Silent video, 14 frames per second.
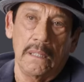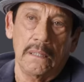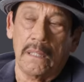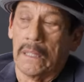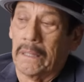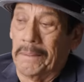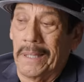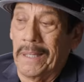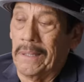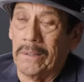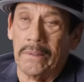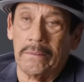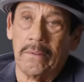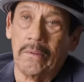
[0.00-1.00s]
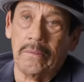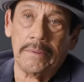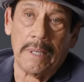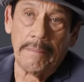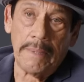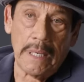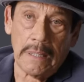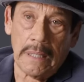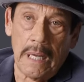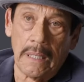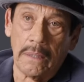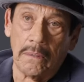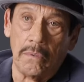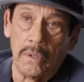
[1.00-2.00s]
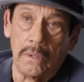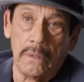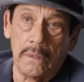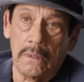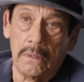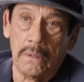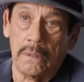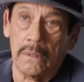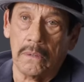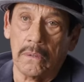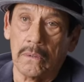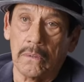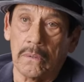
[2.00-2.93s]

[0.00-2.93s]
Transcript: tell them, hey, look, Holmes, I'm not Hollywood, you know?